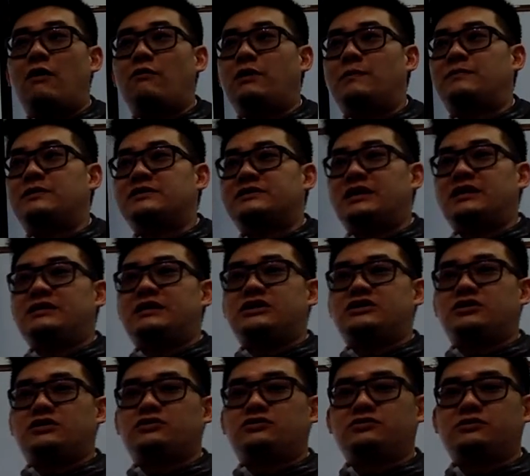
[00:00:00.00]
our
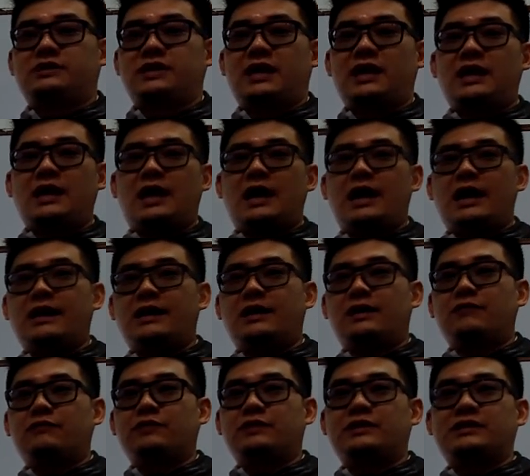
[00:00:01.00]
presentation today, and
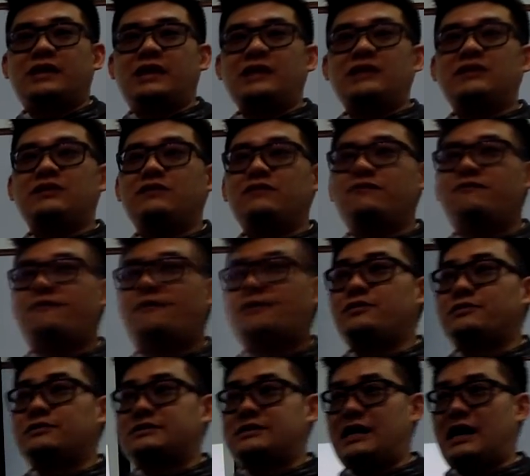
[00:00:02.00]
we thank you for
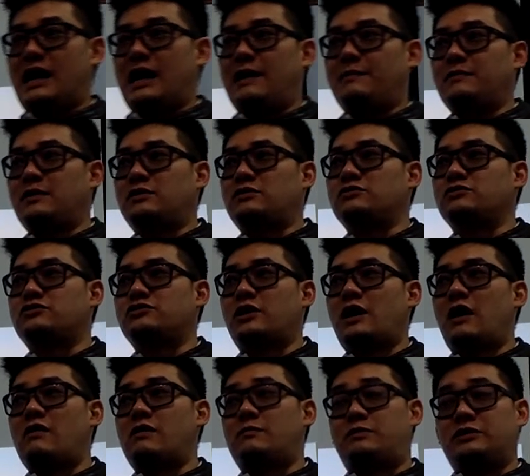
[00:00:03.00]
your time to
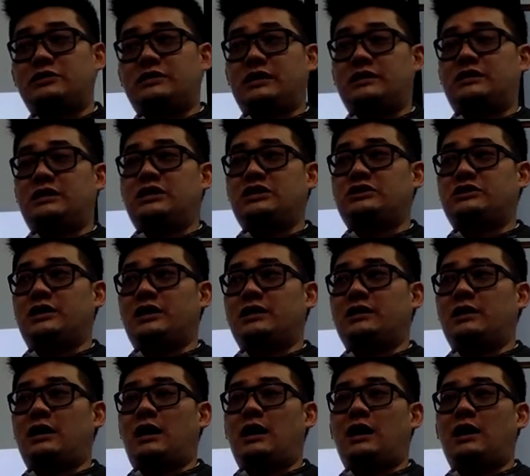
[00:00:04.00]
join our
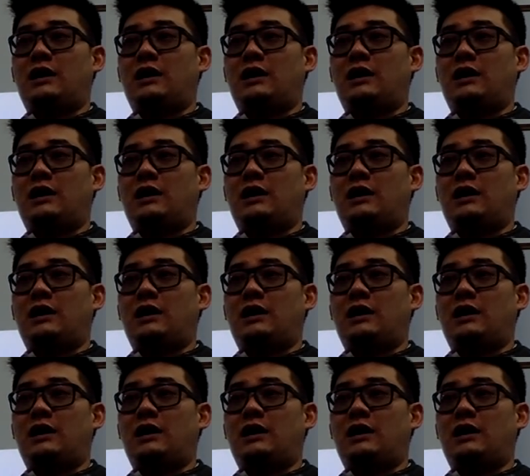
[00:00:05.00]
presentation.